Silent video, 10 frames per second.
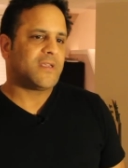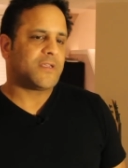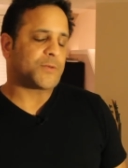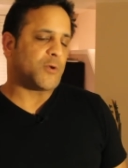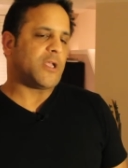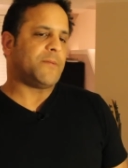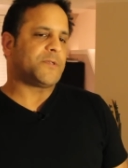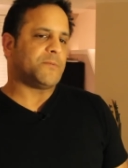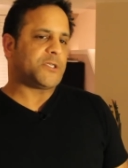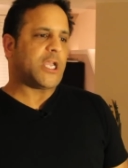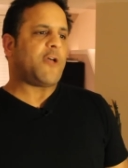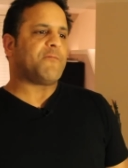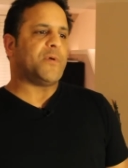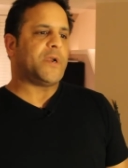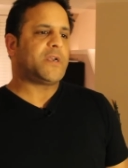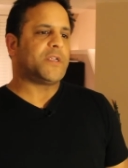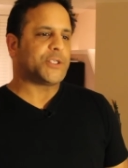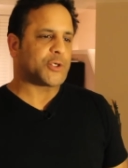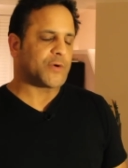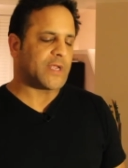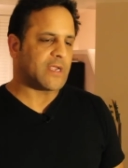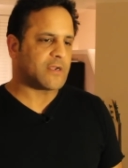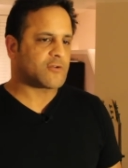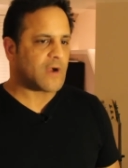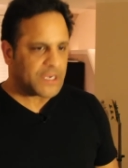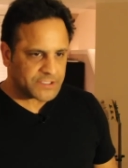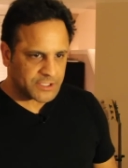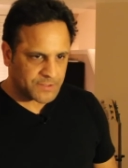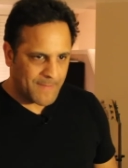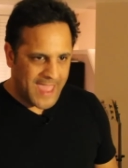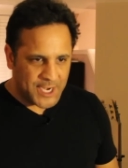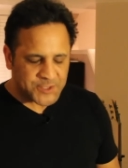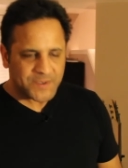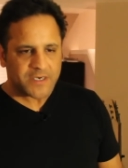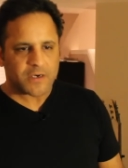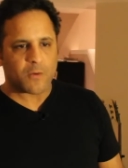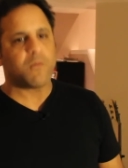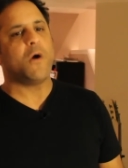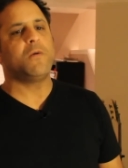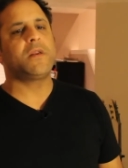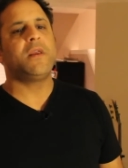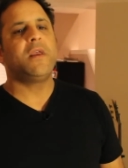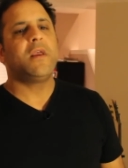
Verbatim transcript: As Williams himself put it concerning crisis management, quote,